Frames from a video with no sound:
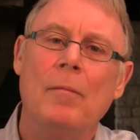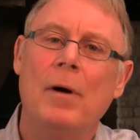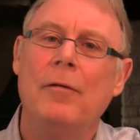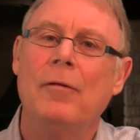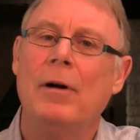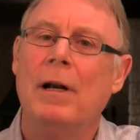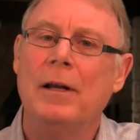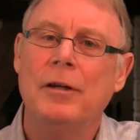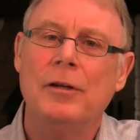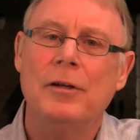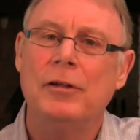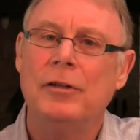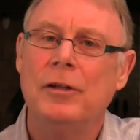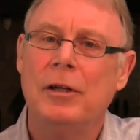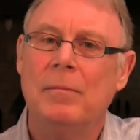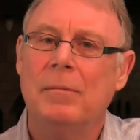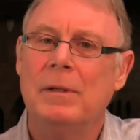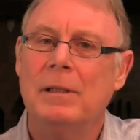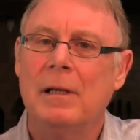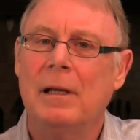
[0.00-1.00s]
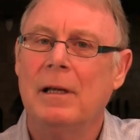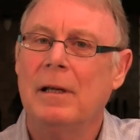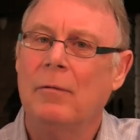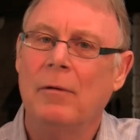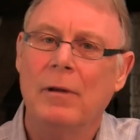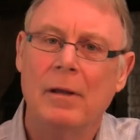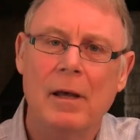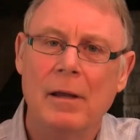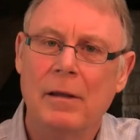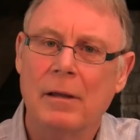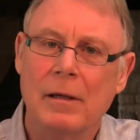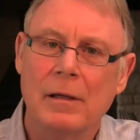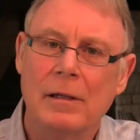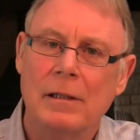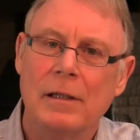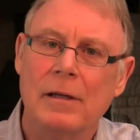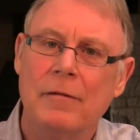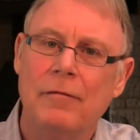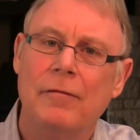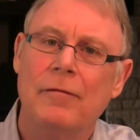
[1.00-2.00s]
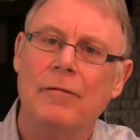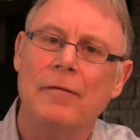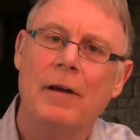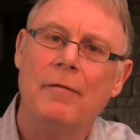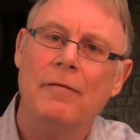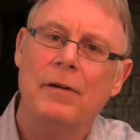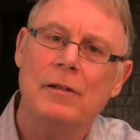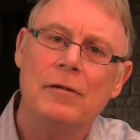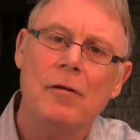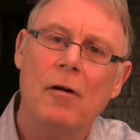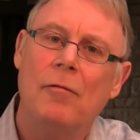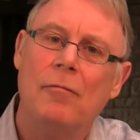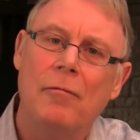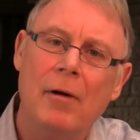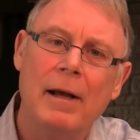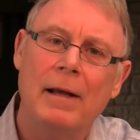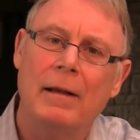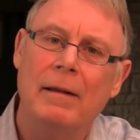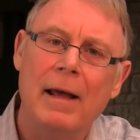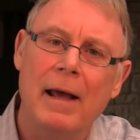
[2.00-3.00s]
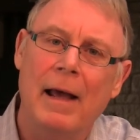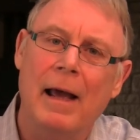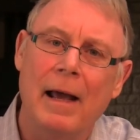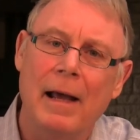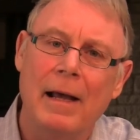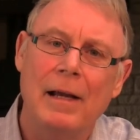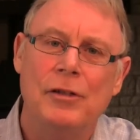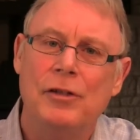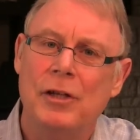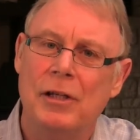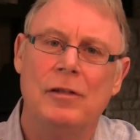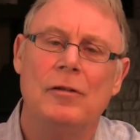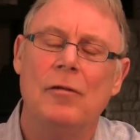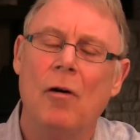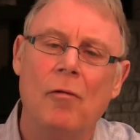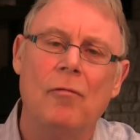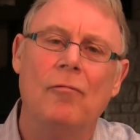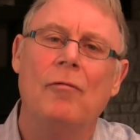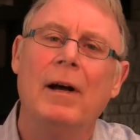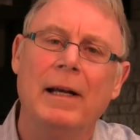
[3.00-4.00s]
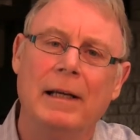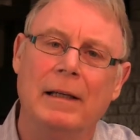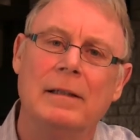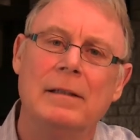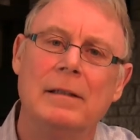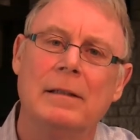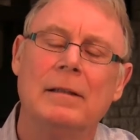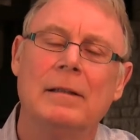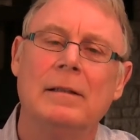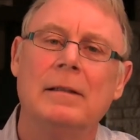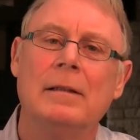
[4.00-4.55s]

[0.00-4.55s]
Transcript: my relationship is like with others. If it's not right there, it's just not right.